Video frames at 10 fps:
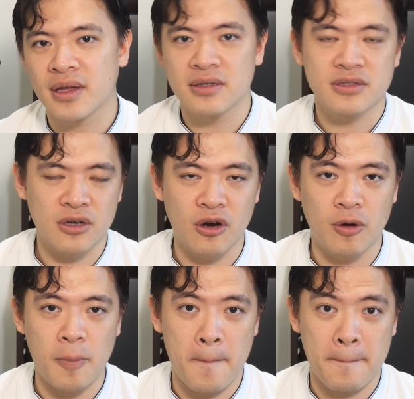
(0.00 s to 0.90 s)

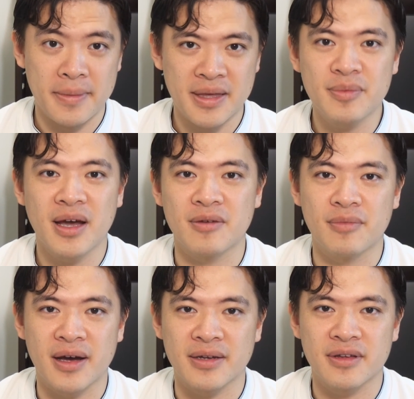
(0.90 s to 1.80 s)
So keep that in
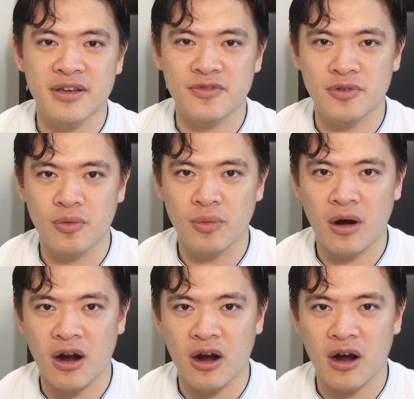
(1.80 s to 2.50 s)
mind if you